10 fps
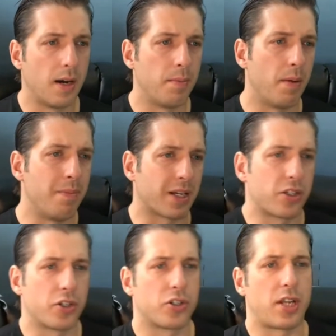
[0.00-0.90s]
Mix
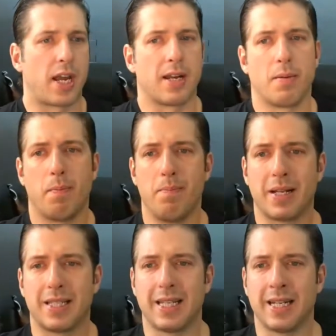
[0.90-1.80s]
your stain,
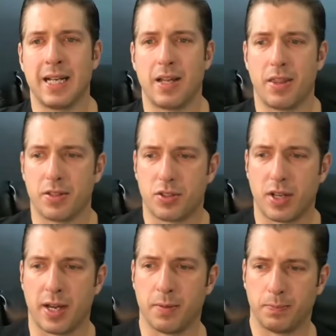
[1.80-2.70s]
mixing the
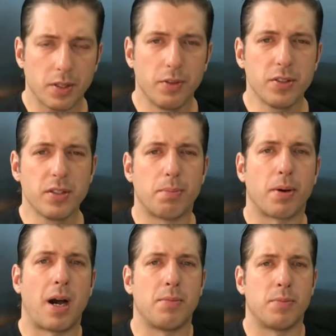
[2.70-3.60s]
stain. This is a
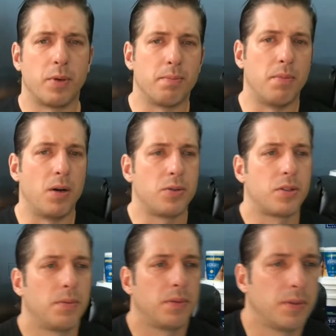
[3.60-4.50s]
problem with
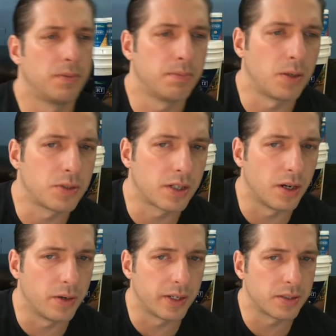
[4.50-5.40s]
most
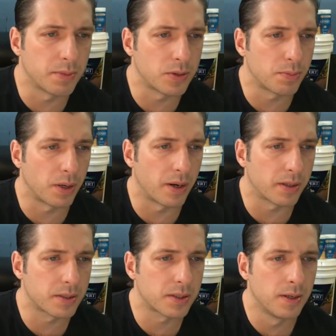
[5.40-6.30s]
coatings, most
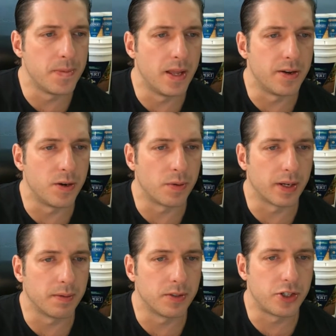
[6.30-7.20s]
products that don't
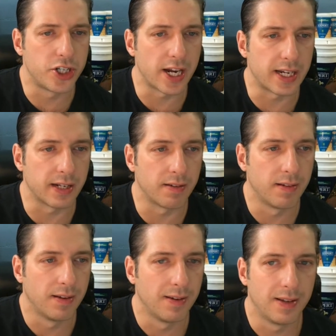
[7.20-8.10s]
get shaken
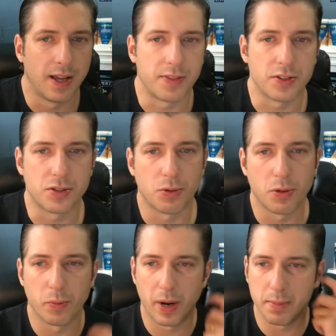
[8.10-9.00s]
at the
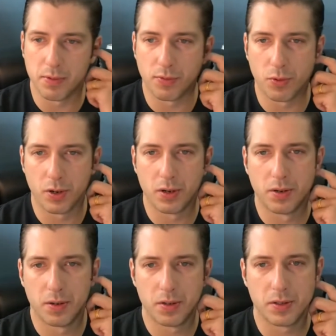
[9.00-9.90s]
store right before
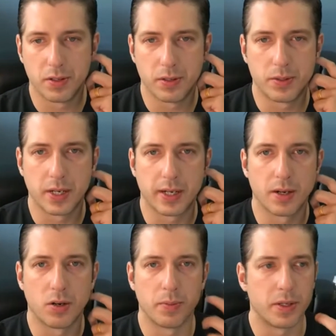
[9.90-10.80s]
you take it
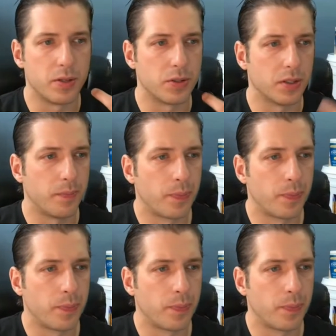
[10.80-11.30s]
home and use it.